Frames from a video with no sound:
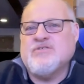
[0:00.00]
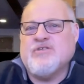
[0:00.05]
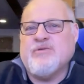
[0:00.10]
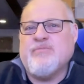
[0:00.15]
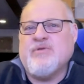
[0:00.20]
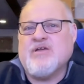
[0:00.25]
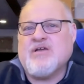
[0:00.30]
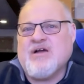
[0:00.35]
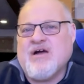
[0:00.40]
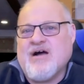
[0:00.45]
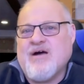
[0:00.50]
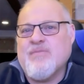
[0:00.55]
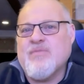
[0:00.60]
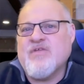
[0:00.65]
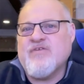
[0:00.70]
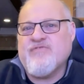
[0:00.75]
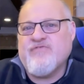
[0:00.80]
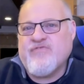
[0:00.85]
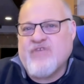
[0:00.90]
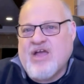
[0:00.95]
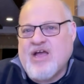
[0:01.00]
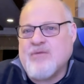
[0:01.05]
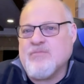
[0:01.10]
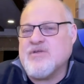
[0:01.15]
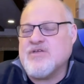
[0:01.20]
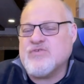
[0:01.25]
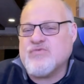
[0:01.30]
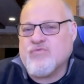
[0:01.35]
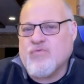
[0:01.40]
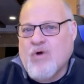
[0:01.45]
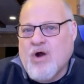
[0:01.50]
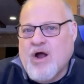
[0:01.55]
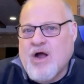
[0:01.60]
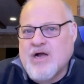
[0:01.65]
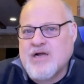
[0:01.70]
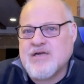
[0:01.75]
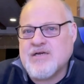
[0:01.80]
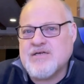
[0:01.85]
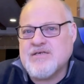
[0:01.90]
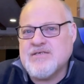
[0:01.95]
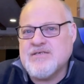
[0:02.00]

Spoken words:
to become the family's rock.